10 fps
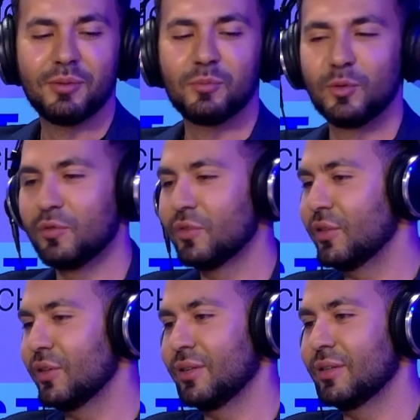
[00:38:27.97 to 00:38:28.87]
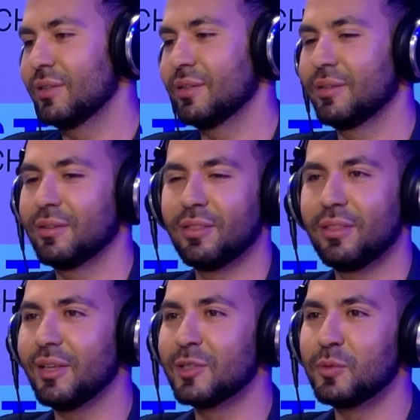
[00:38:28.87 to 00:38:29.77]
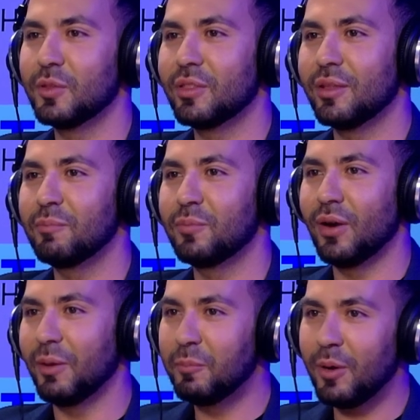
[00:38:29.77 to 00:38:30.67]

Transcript: move the things with the brain